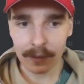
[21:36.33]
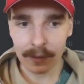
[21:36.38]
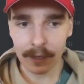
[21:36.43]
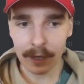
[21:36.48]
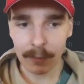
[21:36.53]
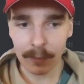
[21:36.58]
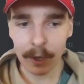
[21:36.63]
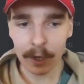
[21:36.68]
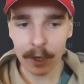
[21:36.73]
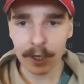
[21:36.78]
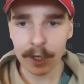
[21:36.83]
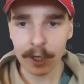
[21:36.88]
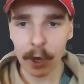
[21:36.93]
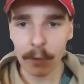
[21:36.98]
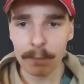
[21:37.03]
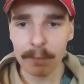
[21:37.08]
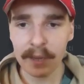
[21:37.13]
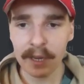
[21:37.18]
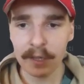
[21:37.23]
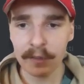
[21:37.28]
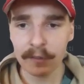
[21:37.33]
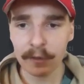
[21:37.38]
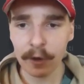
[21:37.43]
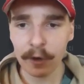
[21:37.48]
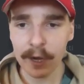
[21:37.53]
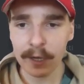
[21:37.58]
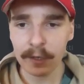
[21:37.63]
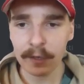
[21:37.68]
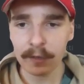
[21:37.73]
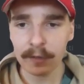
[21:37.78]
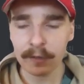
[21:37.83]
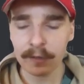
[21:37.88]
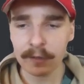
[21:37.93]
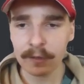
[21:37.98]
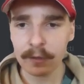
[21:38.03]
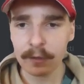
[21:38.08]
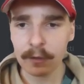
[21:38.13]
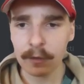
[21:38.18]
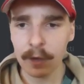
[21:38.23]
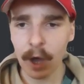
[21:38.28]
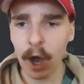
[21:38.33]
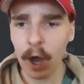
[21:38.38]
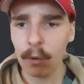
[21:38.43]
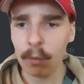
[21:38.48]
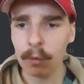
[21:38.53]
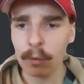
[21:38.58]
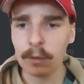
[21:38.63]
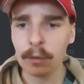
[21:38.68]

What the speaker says: I'm not going to go big screen because... Oh!